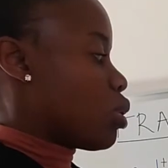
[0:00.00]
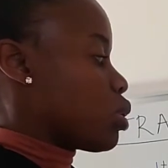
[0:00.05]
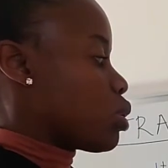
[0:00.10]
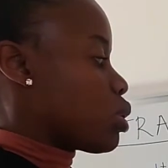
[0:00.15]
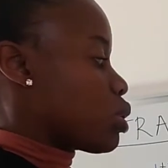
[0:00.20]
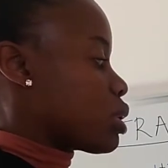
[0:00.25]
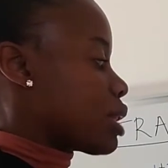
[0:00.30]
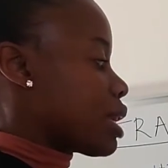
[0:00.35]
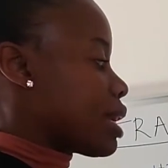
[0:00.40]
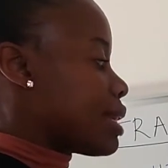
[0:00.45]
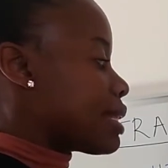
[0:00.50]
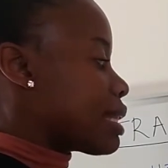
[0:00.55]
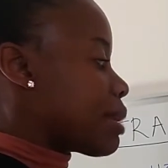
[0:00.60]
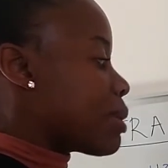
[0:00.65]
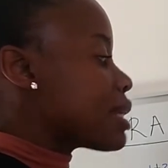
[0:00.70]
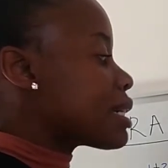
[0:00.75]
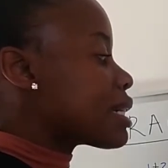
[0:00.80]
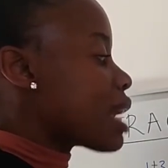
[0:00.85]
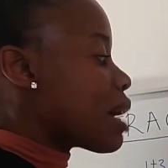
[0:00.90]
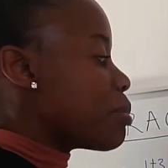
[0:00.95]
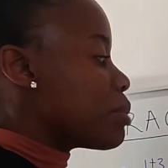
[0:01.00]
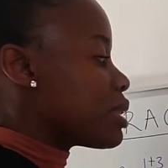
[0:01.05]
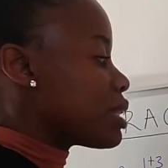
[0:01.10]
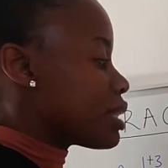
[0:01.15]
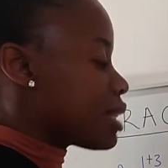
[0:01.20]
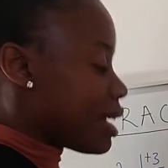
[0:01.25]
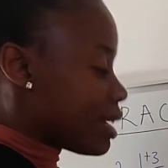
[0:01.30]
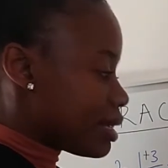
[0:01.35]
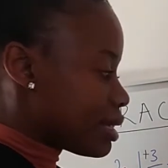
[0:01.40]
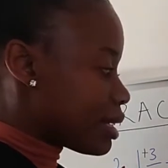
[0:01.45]
say 7 times
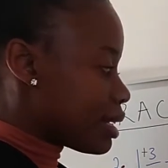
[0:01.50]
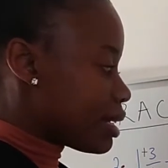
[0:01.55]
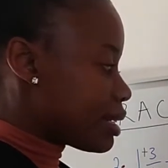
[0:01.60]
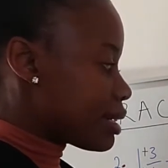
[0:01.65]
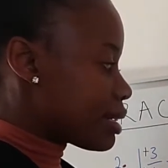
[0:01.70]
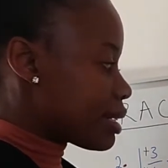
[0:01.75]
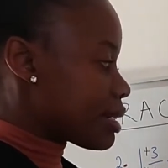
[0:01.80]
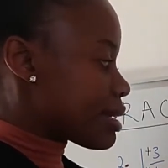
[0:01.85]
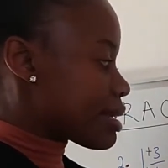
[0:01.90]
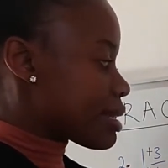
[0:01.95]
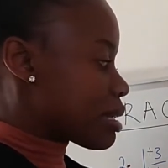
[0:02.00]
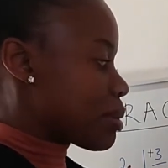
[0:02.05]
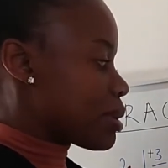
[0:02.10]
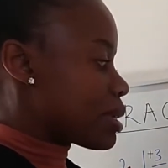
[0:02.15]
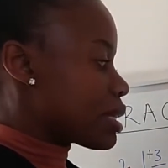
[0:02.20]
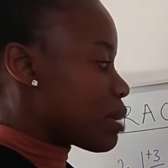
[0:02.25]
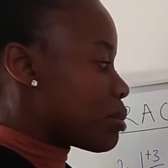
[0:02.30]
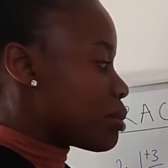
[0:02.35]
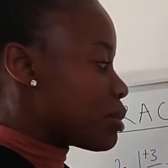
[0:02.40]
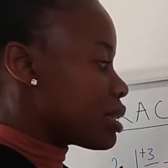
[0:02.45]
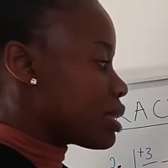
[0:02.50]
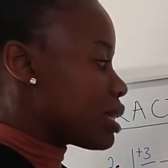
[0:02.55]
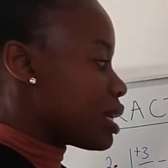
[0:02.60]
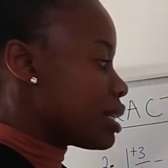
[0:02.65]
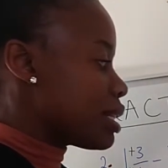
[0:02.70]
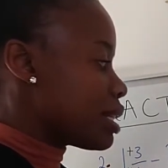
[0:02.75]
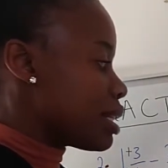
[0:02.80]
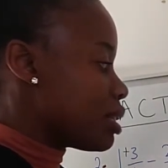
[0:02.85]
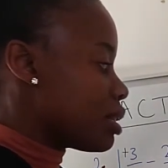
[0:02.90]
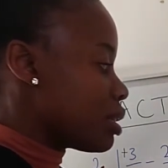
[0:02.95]
13, 7 times
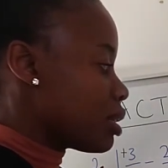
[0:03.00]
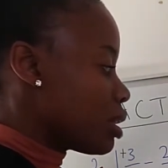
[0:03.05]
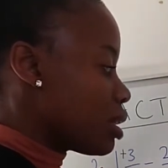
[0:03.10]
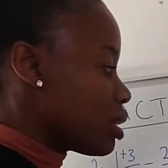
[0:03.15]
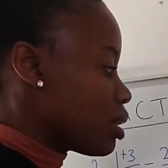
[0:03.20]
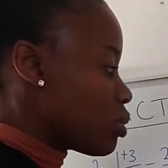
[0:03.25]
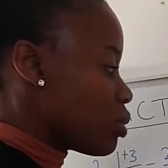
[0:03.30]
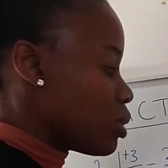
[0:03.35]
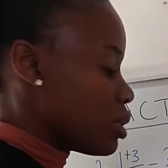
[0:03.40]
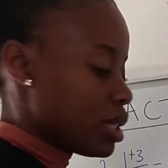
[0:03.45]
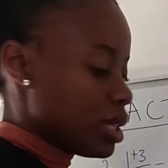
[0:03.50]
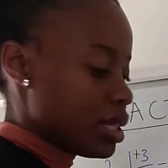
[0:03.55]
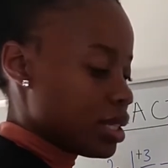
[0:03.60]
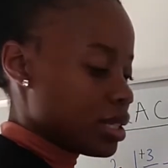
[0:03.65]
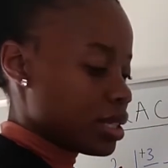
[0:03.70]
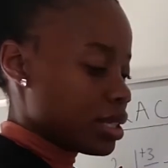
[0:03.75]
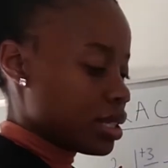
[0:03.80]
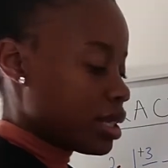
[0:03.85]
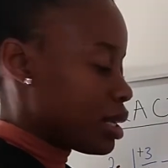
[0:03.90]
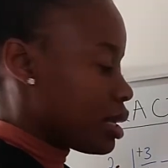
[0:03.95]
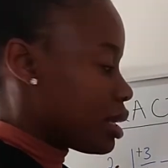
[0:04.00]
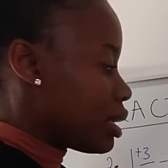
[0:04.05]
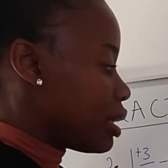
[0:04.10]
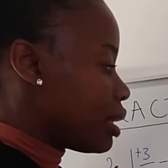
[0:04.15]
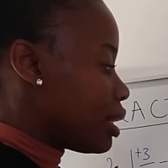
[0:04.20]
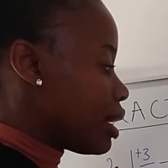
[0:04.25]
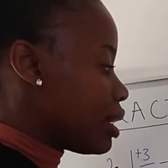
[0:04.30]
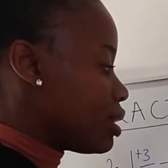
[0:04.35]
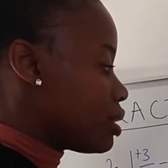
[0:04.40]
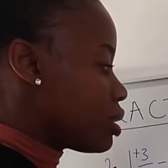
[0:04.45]
13, which is
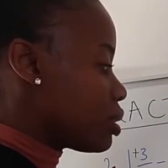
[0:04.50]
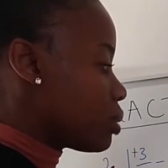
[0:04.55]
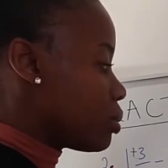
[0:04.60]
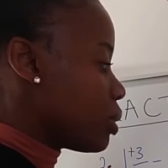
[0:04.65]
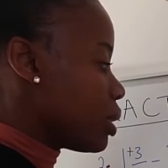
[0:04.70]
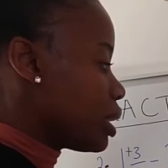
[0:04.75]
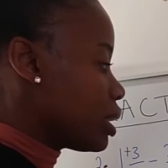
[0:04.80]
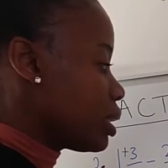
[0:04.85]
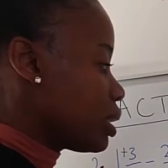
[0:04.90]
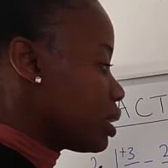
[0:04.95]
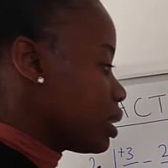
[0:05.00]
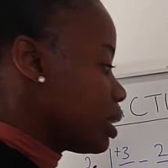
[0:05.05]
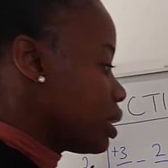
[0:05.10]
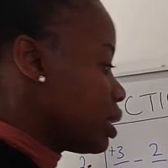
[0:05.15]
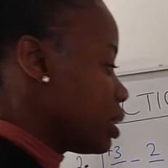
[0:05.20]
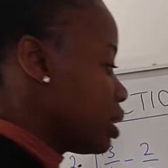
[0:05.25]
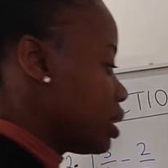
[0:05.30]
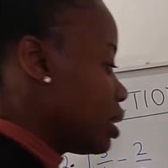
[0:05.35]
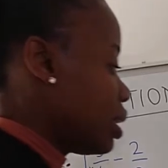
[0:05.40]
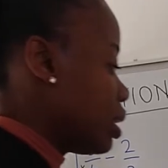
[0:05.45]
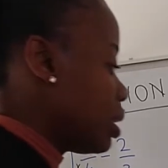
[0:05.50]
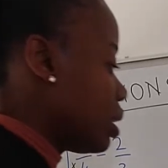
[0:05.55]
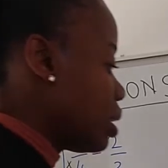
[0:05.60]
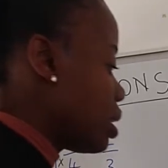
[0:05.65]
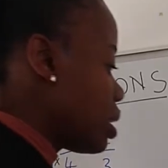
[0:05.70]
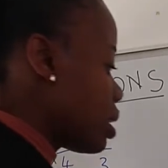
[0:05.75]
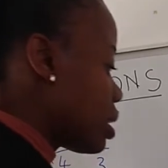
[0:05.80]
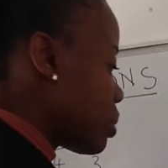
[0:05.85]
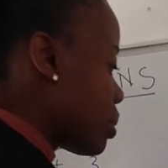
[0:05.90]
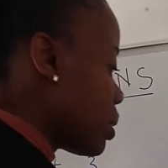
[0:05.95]
91.
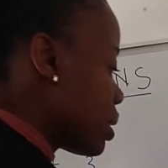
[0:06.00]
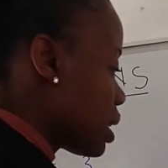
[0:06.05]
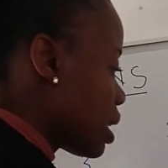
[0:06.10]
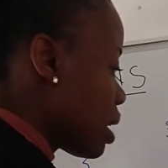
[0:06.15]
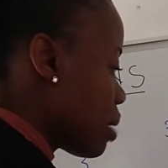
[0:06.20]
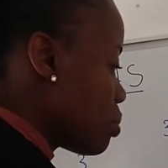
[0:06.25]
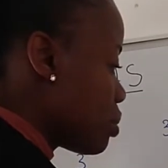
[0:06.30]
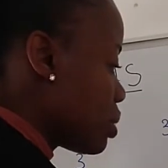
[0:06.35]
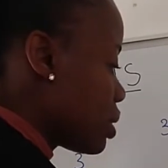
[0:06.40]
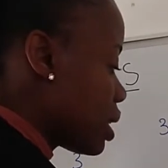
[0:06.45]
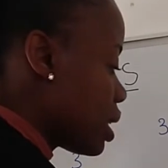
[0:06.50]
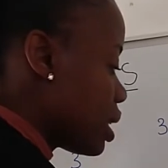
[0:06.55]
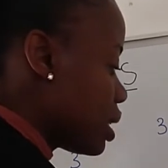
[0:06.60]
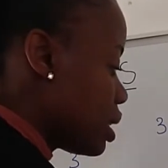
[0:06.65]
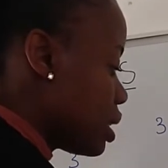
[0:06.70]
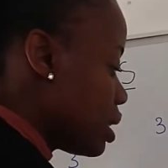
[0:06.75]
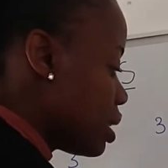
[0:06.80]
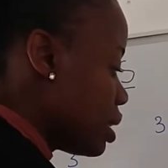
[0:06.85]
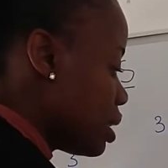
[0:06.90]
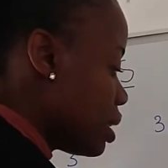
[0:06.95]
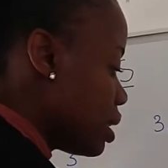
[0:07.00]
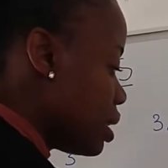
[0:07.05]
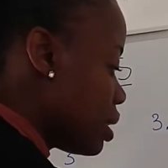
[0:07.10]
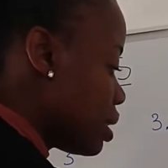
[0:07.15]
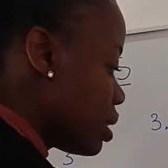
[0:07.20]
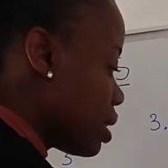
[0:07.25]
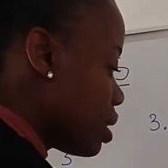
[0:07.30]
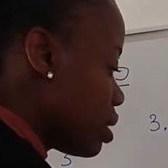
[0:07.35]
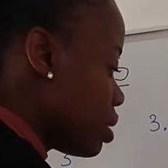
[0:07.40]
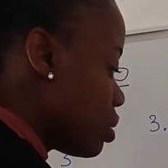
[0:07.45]
7 times 13 is
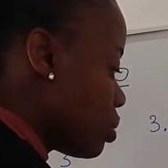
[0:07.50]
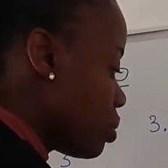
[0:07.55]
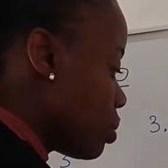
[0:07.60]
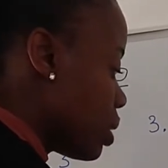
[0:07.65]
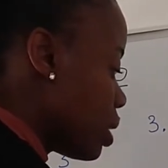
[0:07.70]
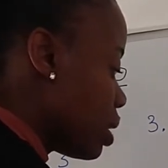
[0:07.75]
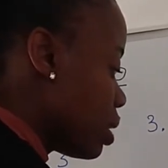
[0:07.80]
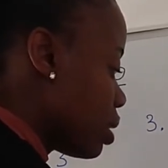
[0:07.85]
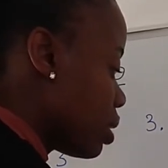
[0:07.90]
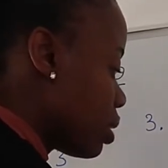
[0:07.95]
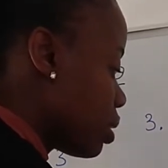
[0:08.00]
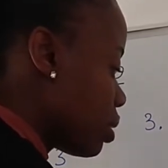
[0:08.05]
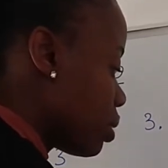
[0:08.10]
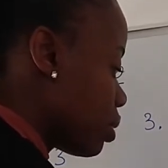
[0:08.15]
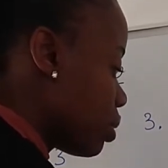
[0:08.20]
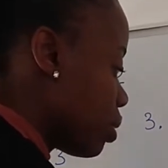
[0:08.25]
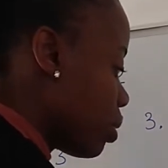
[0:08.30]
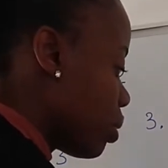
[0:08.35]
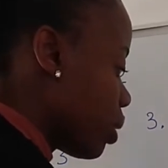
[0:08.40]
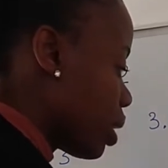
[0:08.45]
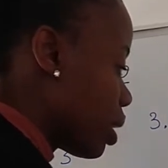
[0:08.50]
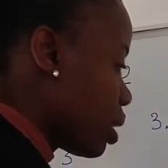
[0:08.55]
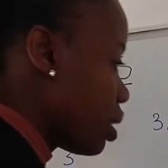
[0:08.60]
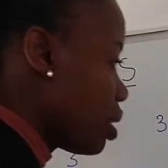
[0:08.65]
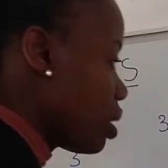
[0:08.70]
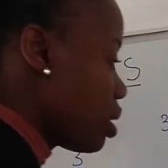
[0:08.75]
91. Okay,